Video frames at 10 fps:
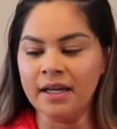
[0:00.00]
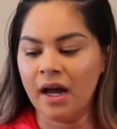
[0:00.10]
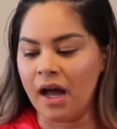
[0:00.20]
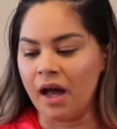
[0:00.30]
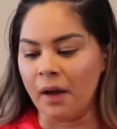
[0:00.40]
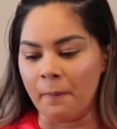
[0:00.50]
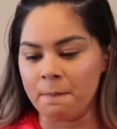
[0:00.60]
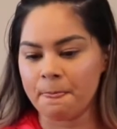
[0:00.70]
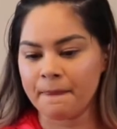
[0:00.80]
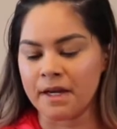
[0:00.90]

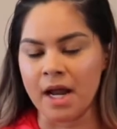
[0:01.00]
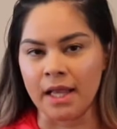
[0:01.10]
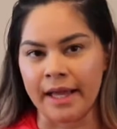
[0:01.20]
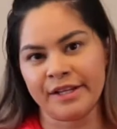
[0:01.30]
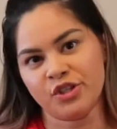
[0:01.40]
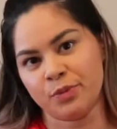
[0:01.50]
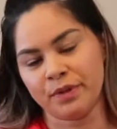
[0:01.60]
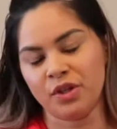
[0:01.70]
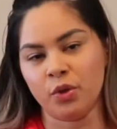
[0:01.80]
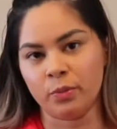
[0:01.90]
not last year,
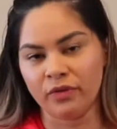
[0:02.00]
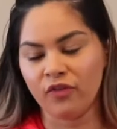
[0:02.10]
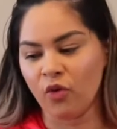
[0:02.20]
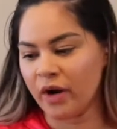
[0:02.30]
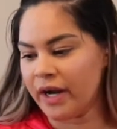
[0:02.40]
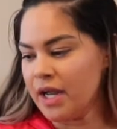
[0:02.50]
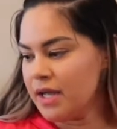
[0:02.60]
but the year before.